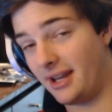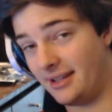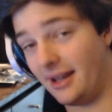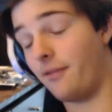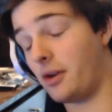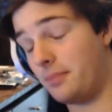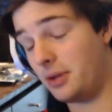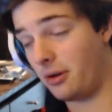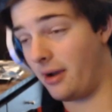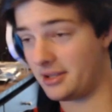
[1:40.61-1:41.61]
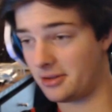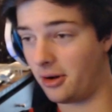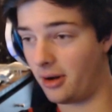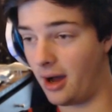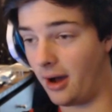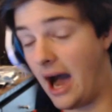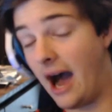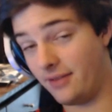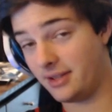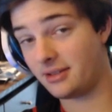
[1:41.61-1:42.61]
and I did have a computer as all uh,
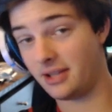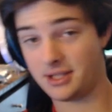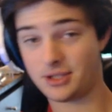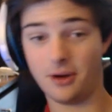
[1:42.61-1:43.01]
obviously.